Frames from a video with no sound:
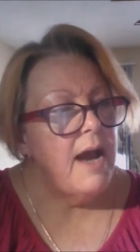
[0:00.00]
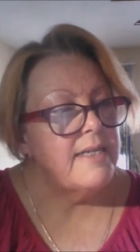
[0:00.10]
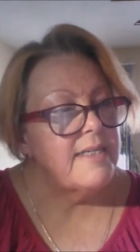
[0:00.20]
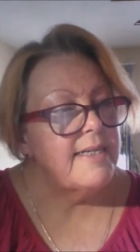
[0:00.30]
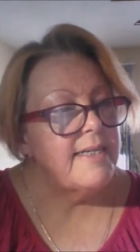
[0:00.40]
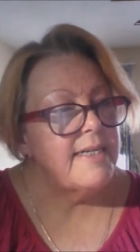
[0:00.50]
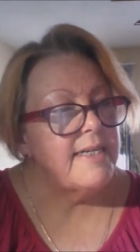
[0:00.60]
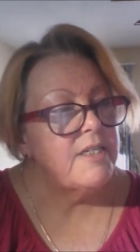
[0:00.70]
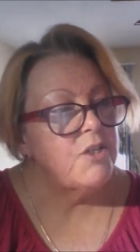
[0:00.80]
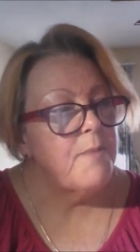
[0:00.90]
I slid it
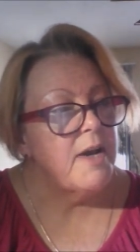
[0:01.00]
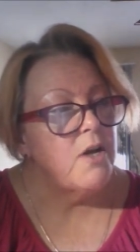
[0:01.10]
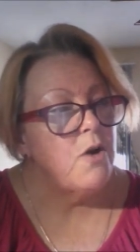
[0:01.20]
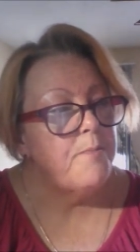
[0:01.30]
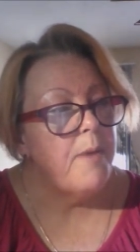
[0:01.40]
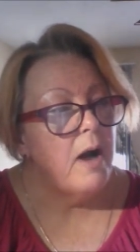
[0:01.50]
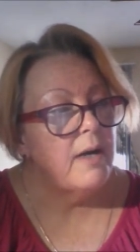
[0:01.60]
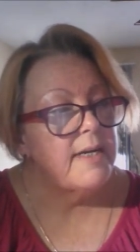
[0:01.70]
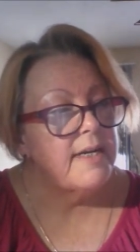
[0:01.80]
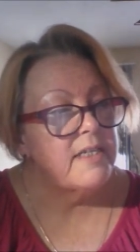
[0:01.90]
into my coat
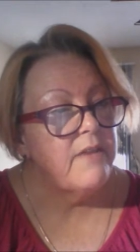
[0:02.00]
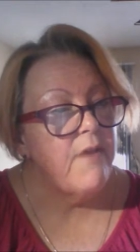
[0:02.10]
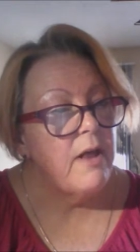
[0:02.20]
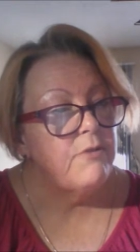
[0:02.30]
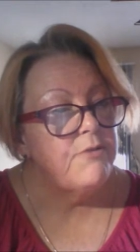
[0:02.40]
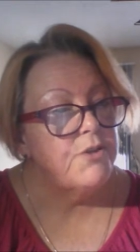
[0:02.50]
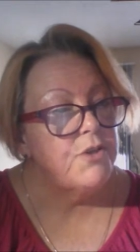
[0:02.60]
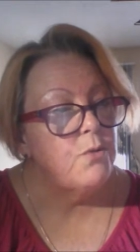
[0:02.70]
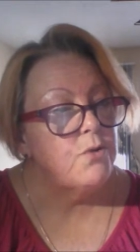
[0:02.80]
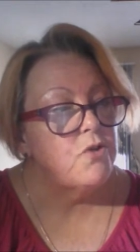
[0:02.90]
pocket as I followed the
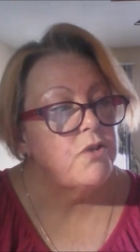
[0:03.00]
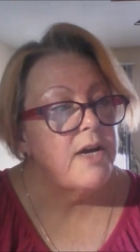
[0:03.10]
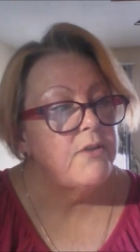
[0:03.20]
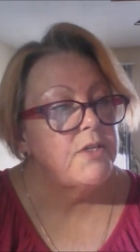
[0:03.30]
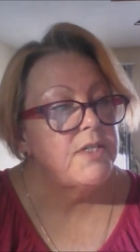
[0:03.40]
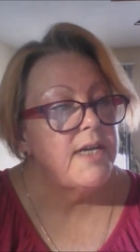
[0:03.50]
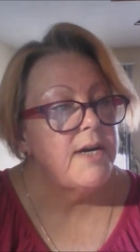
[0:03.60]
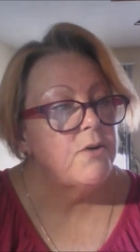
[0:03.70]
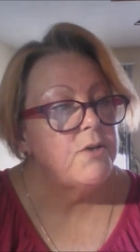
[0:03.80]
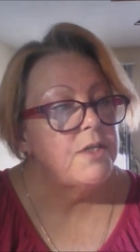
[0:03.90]
soldier down the
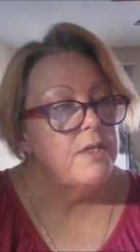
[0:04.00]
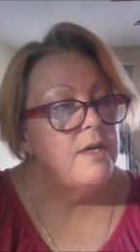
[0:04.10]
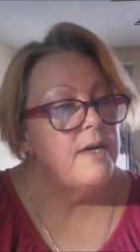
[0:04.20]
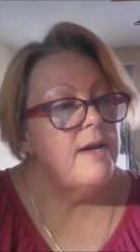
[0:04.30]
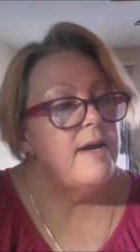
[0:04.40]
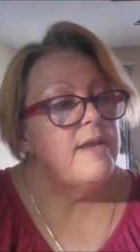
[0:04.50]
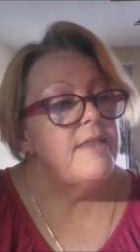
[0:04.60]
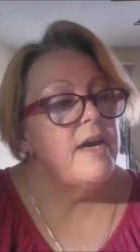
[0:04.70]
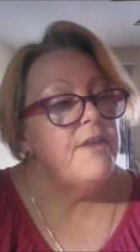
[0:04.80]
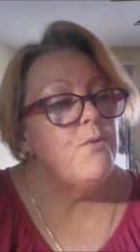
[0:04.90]
stairs.
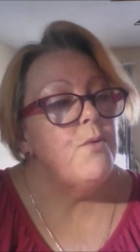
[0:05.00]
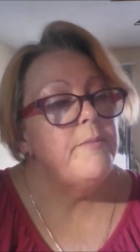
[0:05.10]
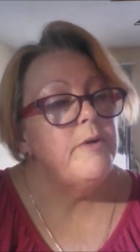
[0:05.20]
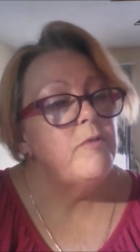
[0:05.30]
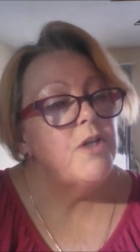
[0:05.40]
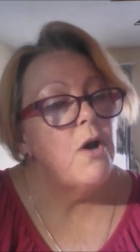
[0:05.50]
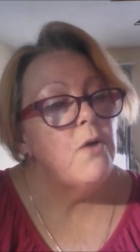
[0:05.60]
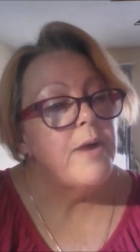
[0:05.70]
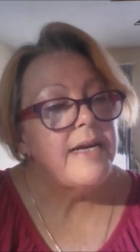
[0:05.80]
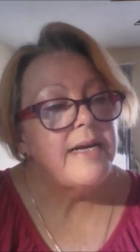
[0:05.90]
The other woman was
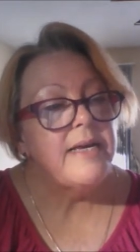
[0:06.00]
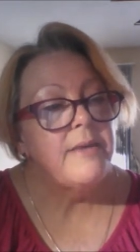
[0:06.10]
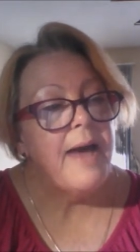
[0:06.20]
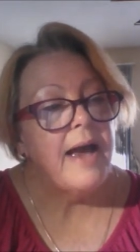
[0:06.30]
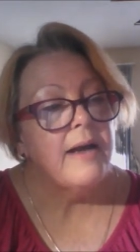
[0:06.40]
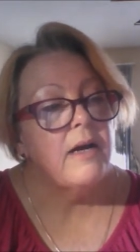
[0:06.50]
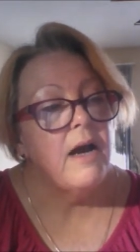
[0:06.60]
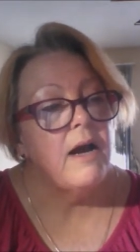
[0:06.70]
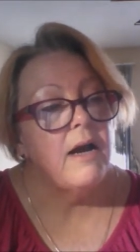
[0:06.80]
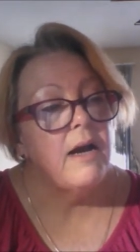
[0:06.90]
already in the back.
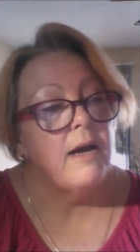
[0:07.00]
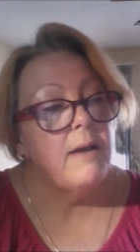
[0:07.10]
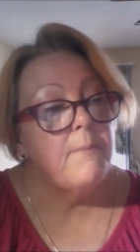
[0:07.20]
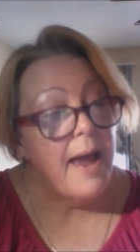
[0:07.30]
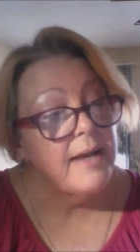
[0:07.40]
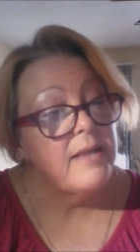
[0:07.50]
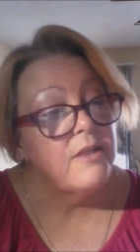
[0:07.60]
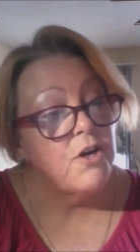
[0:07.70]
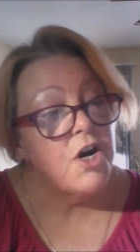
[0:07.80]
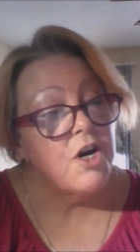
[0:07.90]
Back in
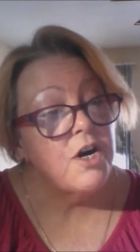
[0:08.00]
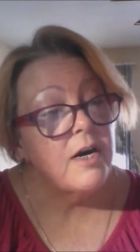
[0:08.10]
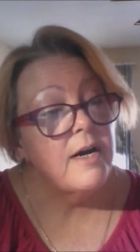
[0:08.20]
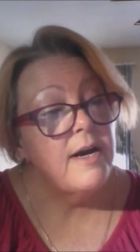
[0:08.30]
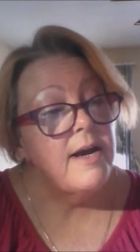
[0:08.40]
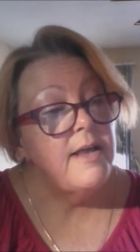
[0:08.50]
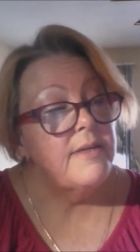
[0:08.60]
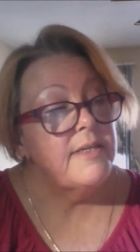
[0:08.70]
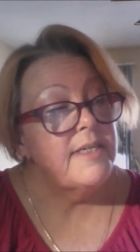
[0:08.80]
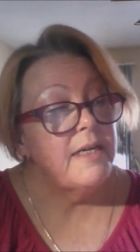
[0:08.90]
the car,
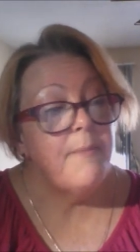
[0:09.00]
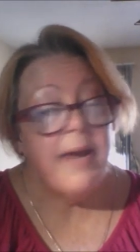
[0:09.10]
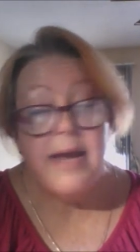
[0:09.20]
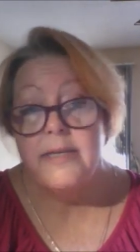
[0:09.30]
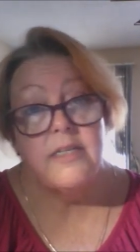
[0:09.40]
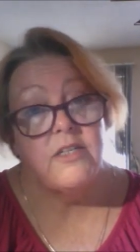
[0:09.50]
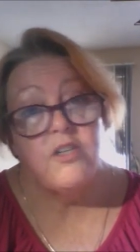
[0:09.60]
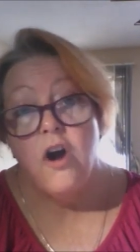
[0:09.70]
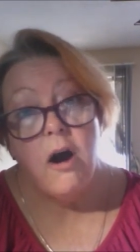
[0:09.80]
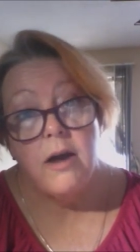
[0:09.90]
the sick man did
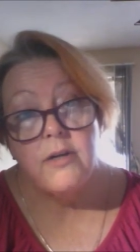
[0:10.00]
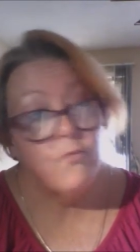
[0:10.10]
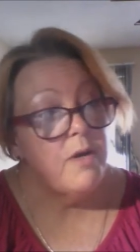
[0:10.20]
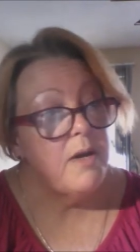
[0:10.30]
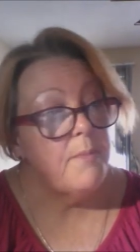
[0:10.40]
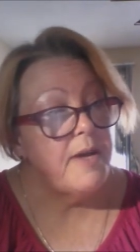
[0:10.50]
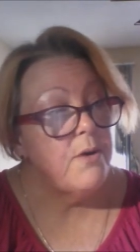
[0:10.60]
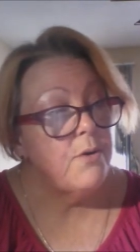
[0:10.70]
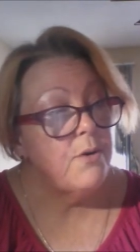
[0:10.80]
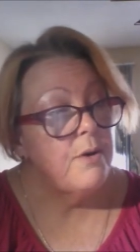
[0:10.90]
not
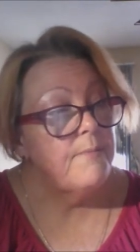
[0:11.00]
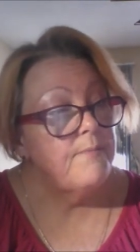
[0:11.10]
reappear.